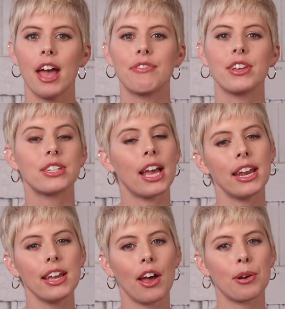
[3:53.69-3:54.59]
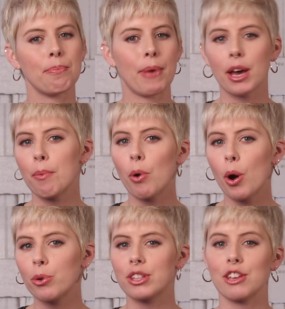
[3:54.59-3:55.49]
If there's any other makeup
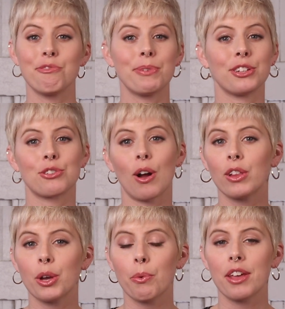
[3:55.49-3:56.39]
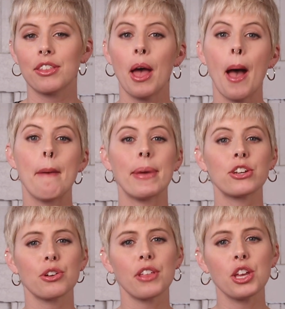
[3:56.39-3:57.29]
woes that you've been struggling with,
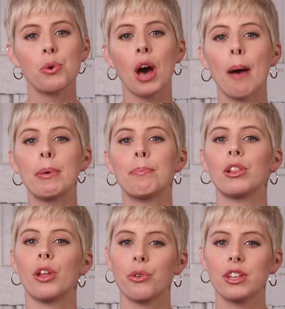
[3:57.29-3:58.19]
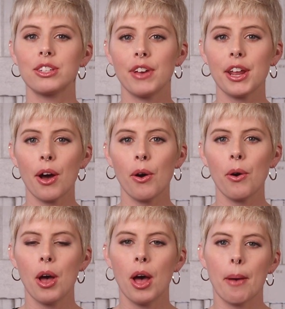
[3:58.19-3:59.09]
make sure that you comment below this
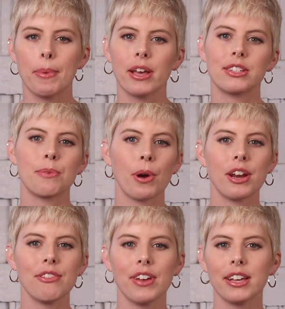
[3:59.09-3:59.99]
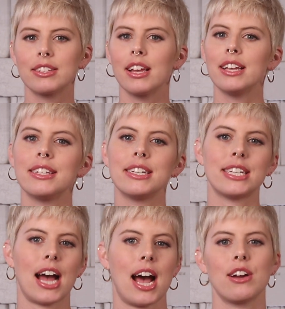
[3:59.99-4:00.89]
video because the Pretty Fix is
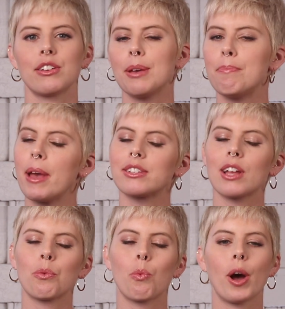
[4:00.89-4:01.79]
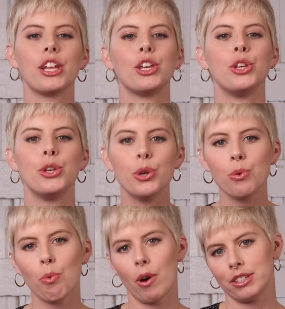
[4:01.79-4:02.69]
entirely based on what
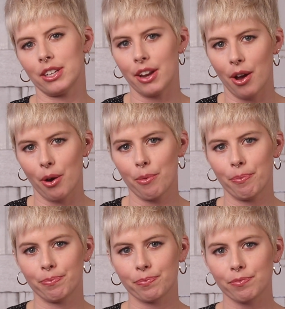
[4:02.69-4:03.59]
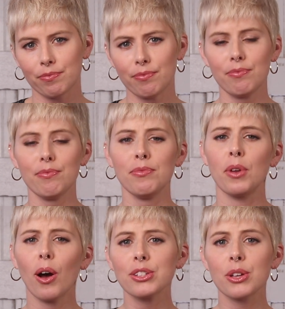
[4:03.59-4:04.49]
you want to know.
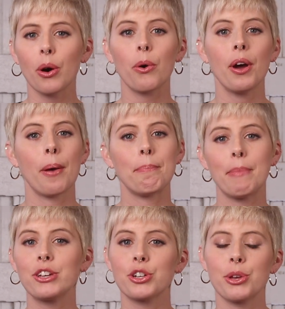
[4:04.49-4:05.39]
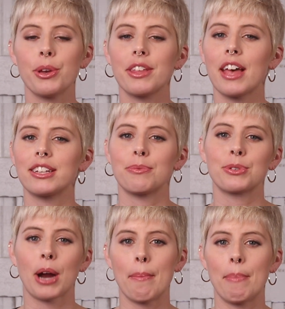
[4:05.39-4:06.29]
Also, make sure you hit that
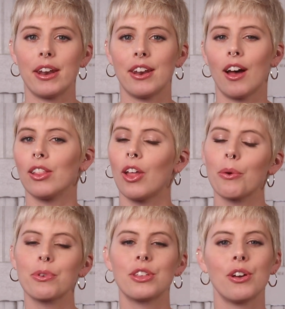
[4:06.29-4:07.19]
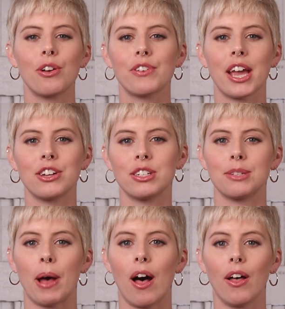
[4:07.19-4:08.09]
subscribe button along with the
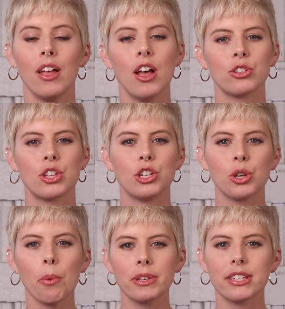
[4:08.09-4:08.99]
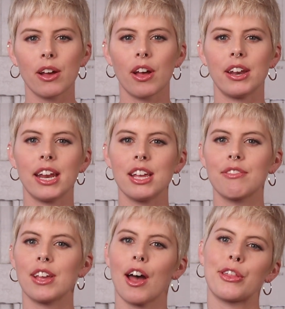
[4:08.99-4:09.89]
notifications bell so that you don't miss out on
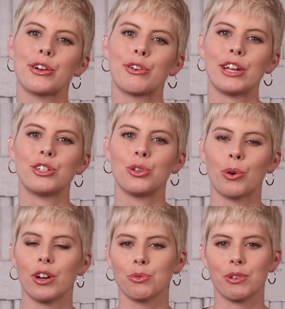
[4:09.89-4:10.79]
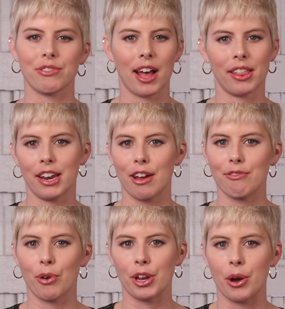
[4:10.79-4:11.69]
any of the other great tutorials we've got lined
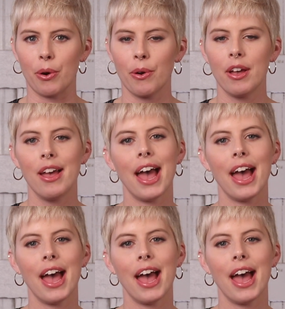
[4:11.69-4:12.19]
up for you.